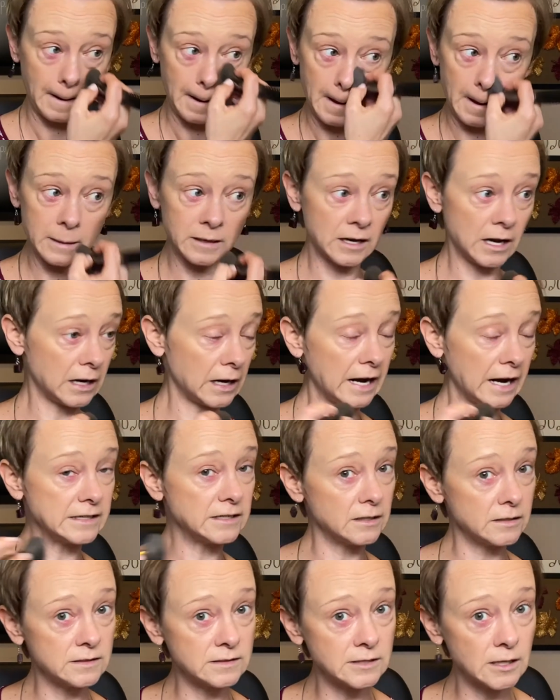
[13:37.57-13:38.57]
Again, I
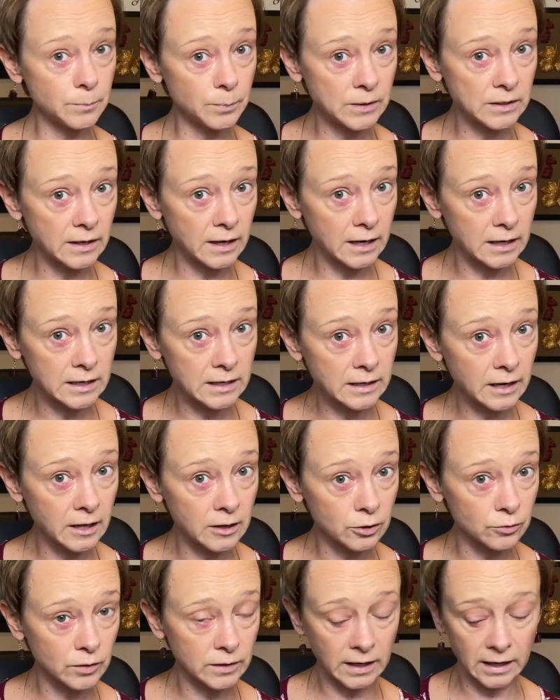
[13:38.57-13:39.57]
didn't dip into any
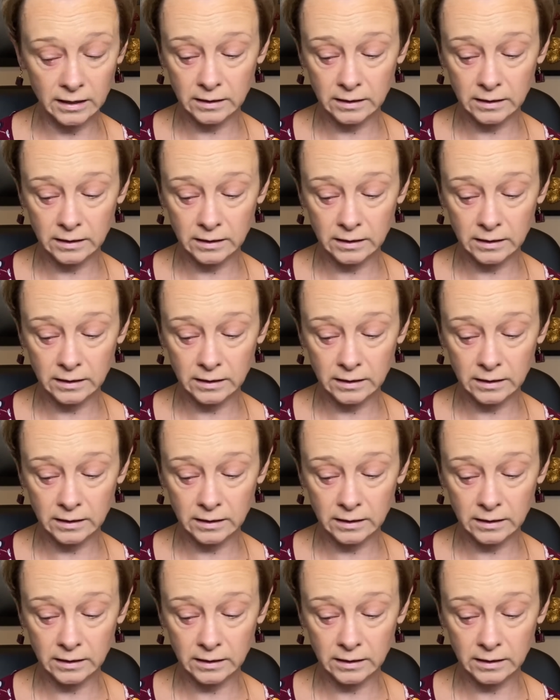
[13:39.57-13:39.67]
color again.